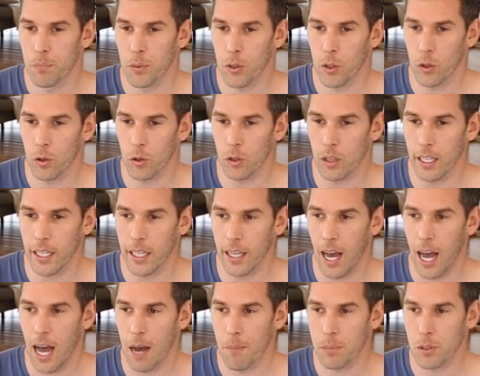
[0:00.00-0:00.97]

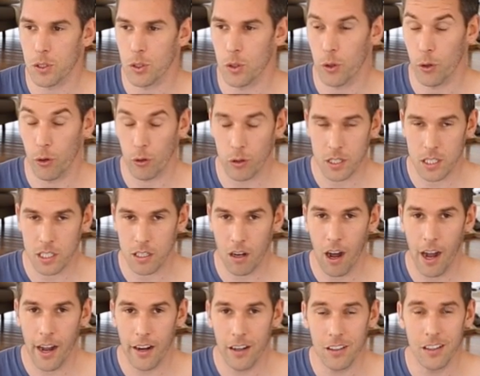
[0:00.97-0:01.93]
purely up to your
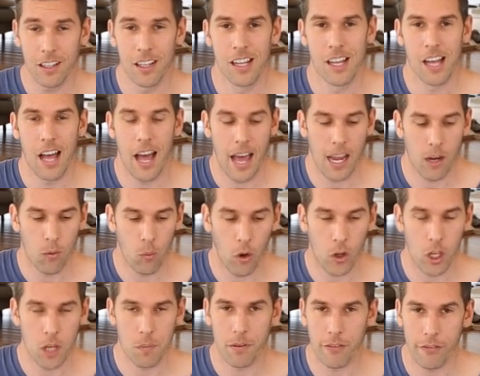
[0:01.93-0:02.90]
style and
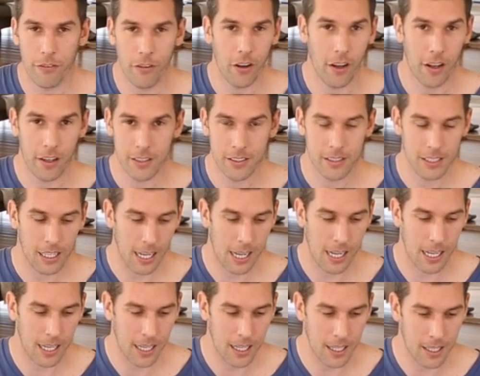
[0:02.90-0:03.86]
what you prefer.
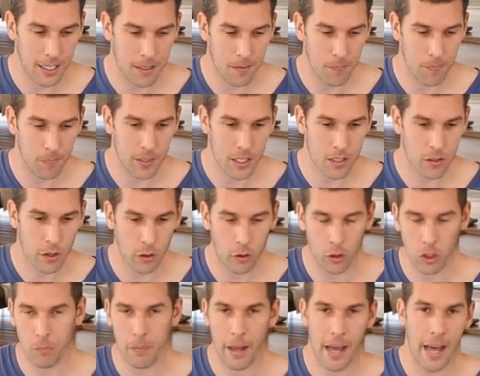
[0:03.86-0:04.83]
There's no
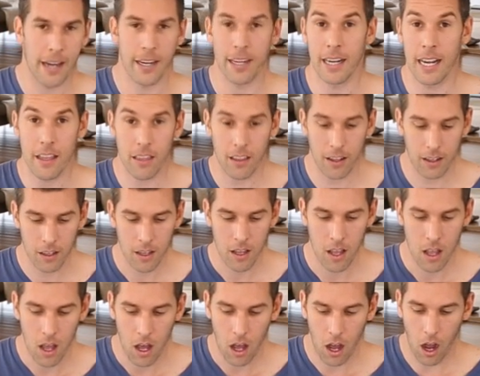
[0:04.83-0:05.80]
good or bad in
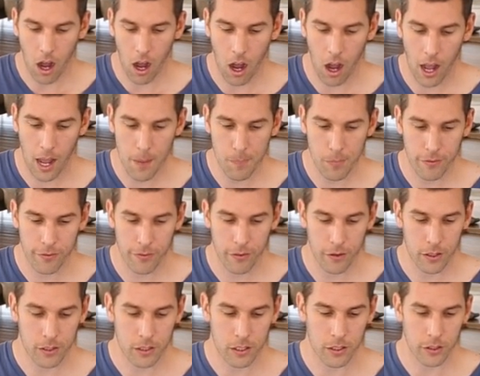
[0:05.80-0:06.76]
either. I
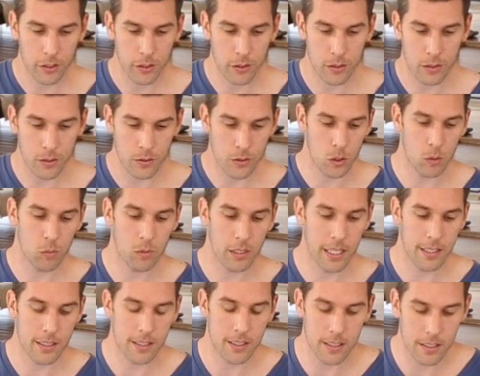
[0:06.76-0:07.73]
prefer to use the zoom
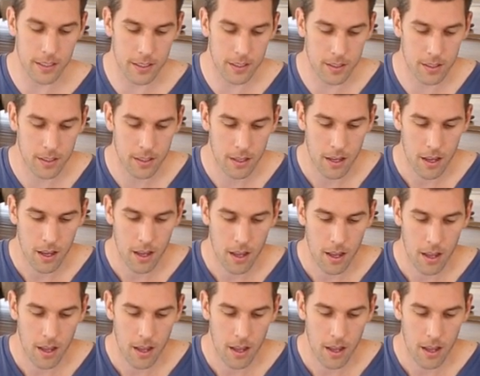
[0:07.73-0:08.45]
lenses